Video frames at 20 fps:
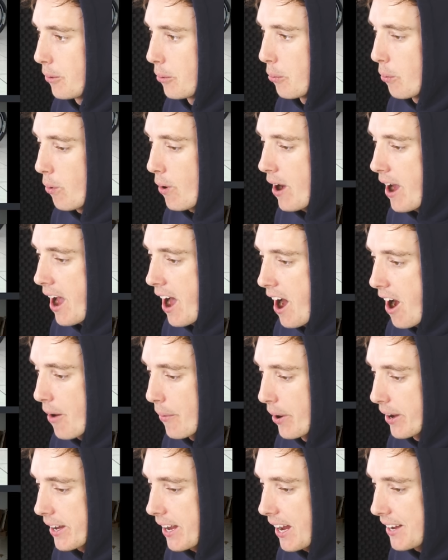Wow,
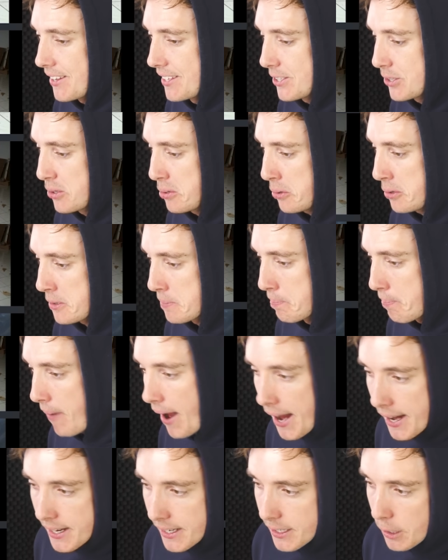okay, this dude's
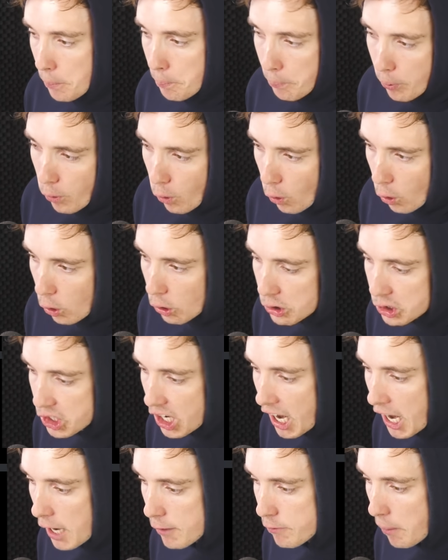making a Porsche
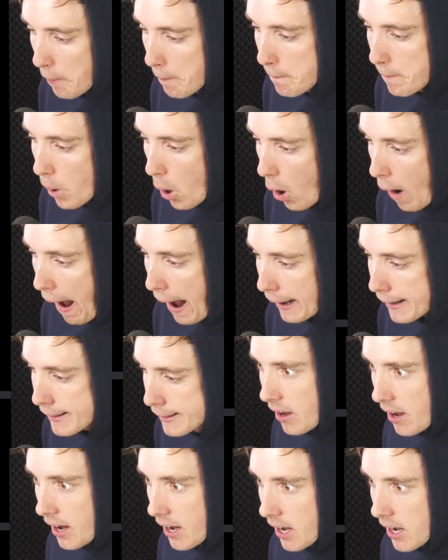out of a
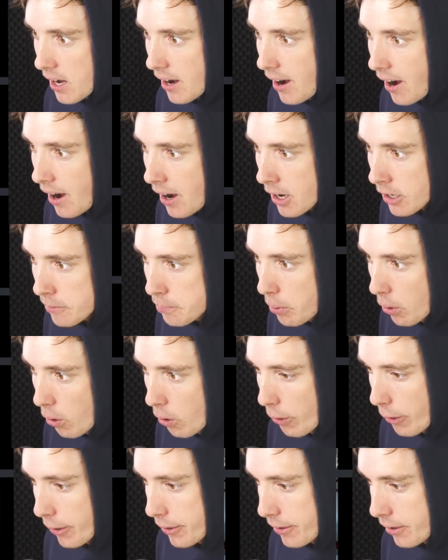bike and
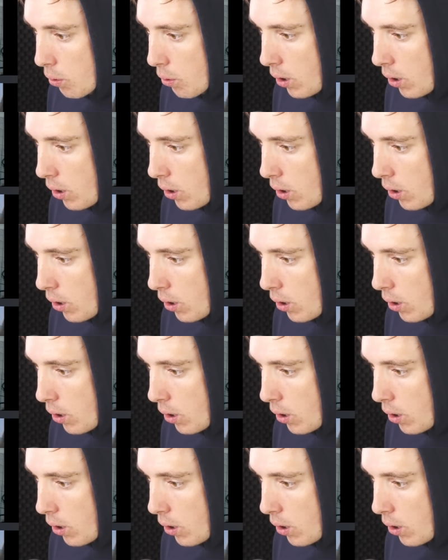cardboard.